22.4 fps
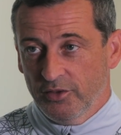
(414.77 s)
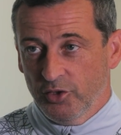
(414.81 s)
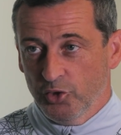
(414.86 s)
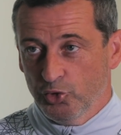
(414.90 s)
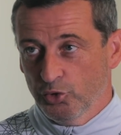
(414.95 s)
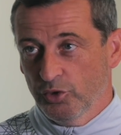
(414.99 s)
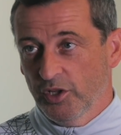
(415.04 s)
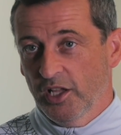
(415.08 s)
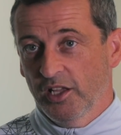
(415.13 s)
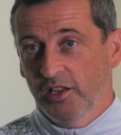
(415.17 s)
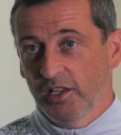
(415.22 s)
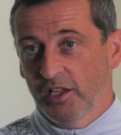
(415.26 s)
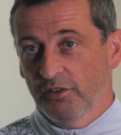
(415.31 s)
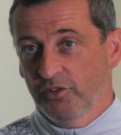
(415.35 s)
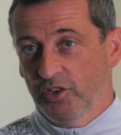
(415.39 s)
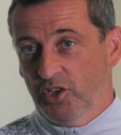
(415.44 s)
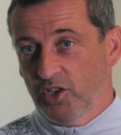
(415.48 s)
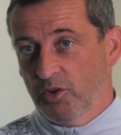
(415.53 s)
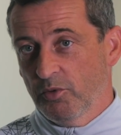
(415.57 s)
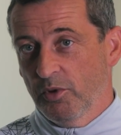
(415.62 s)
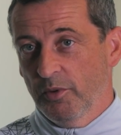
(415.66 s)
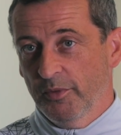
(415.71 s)
show that
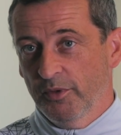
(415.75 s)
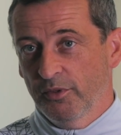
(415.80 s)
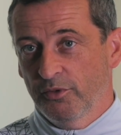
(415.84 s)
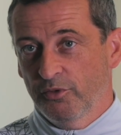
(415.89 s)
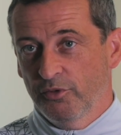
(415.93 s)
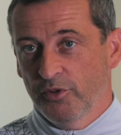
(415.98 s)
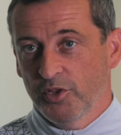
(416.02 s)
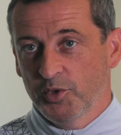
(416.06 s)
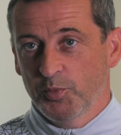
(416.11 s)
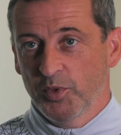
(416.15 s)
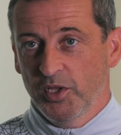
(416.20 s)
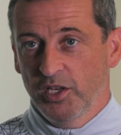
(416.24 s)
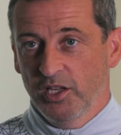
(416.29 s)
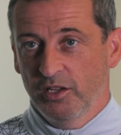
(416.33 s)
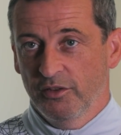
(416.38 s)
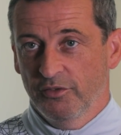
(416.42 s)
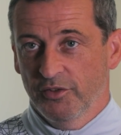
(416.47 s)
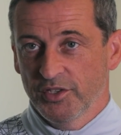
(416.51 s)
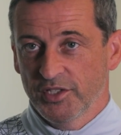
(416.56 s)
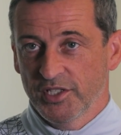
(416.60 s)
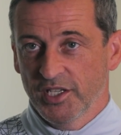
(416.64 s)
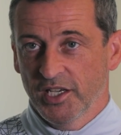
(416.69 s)
level of commitment through this period
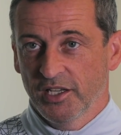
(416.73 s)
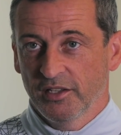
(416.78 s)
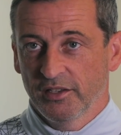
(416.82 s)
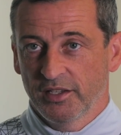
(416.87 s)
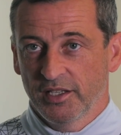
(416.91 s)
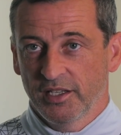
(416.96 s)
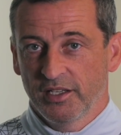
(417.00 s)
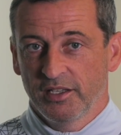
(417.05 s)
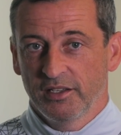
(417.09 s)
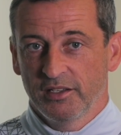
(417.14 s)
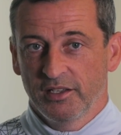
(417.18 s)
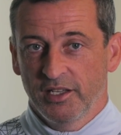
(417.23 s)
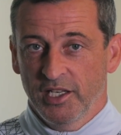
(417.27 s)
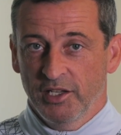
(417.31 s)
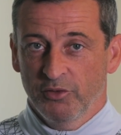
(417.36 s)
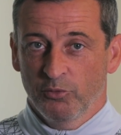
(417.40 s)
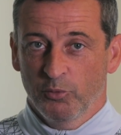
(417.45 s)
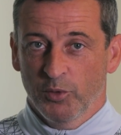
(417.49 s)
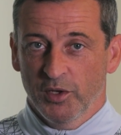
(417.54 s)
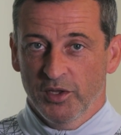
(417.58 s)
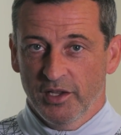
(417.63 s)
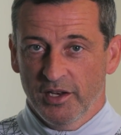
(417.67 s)
of uncertainty, and
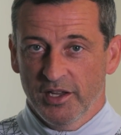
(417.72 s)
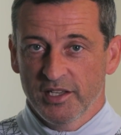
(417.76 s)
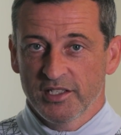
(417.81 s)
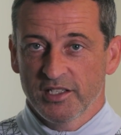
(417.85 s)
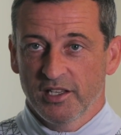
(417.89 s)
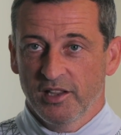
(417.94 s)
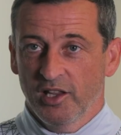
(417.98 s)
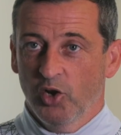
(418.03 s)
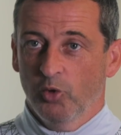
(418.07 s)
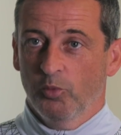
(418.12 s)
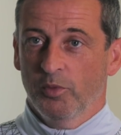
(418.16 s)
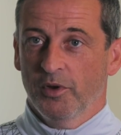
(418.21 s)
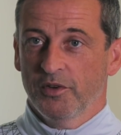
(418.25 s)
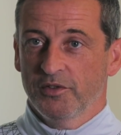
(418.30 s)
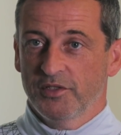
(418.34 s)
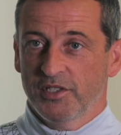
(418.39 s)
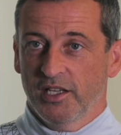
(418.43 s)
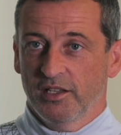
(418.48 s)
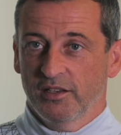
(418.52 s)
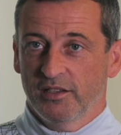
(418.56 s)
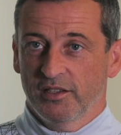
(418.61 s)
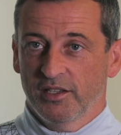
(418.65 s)
even when there is a little bit of
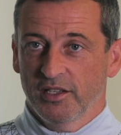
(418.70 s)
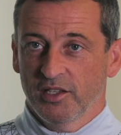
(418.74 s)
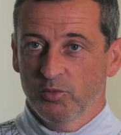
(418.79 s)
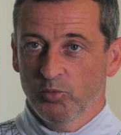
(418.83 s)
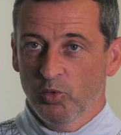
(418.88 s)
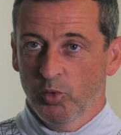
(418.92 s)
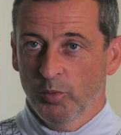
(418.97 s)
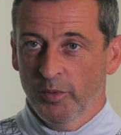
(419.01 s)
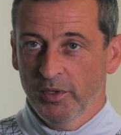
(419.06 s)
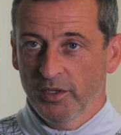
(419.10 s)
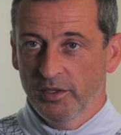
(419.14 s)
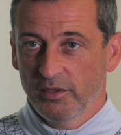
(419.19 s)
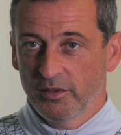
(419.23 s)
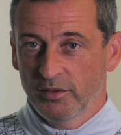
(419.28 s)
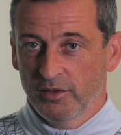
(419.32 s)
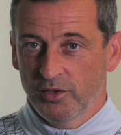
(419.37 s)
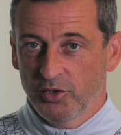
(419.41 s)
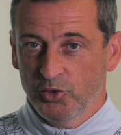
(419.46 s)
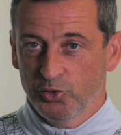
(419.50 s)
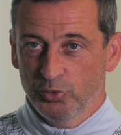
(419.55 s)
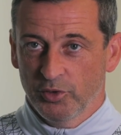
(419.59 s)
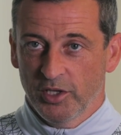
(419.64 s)
certainty at the
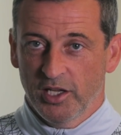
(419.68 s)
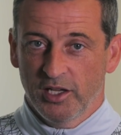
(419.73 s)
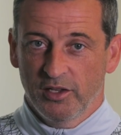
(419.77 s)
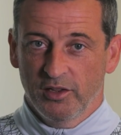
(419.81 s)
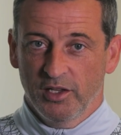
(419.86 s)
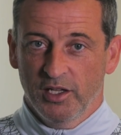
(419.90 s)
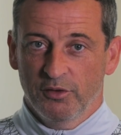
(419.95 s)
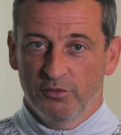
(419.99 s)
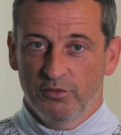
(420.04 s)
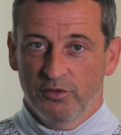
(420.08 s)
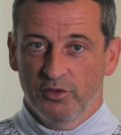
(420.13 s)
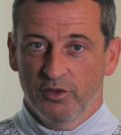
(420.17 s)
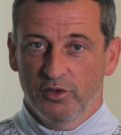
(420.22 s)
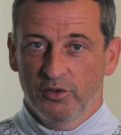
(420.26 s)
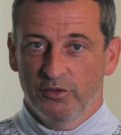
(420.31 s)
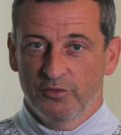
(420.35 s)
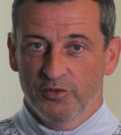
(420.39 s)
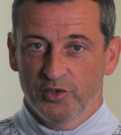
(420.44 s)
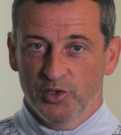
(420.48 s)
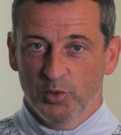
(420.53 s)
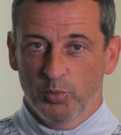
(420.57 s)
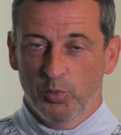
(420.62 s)
moment, to show that level
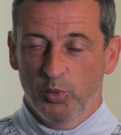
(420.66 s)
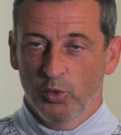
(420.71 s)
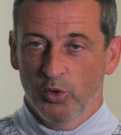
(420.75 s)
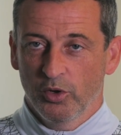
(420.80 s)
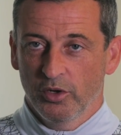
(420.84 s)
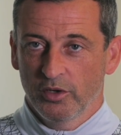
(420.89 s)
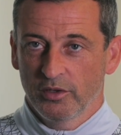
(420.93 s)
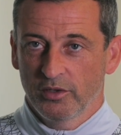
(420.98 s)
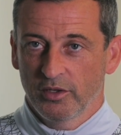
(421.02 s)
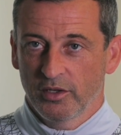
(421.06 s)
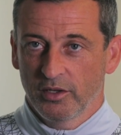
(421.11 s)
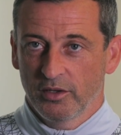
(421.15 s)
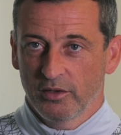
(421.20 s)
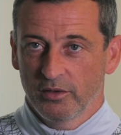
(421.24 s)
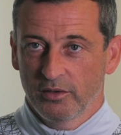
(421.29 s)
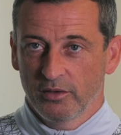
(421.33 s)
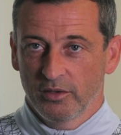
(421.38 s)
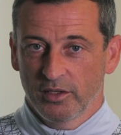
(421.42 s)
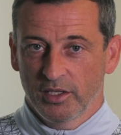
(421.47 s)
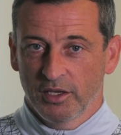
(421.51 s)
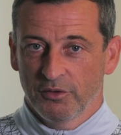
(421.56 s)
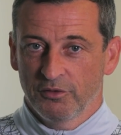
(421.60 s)
of support,
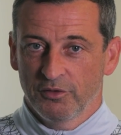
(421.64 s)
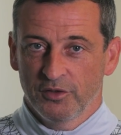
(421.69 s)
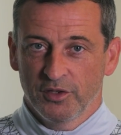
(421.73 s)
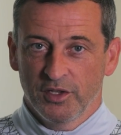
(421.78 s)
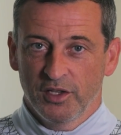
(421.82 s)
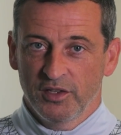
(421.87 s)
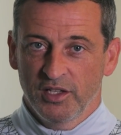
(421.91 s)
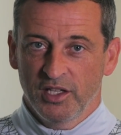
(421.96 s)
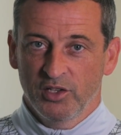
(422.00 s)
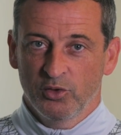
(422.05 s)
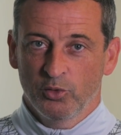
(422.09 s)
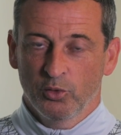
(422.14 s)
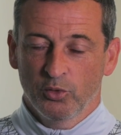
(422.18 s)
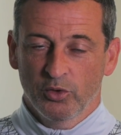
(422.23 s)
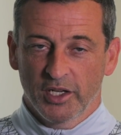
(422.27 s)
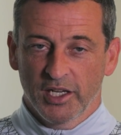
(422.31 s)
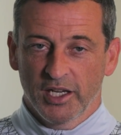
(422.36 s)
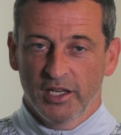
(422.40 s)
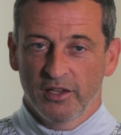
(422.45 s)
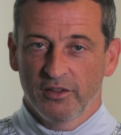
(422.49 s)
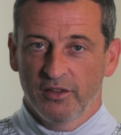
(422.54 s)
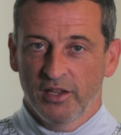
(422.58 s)
given that they don't
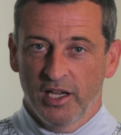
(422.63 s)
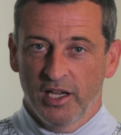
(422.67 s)
get